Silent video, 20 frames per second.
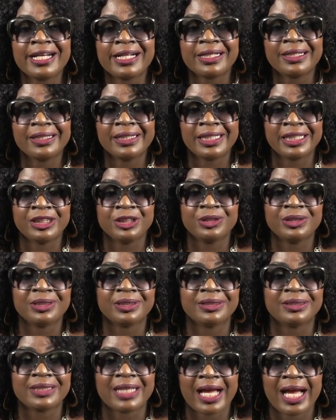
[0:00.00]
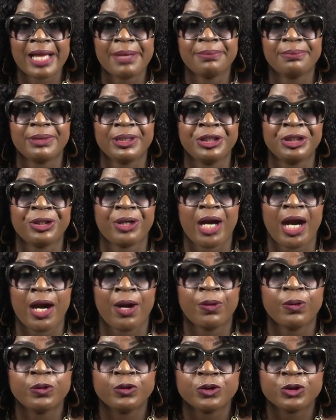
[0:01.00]
clean. Use the time in your
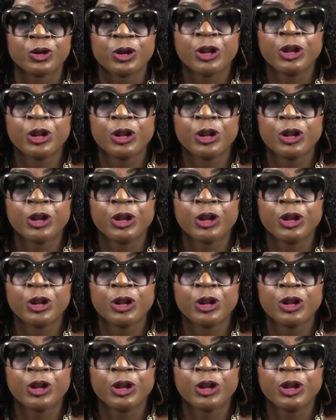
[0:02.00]
house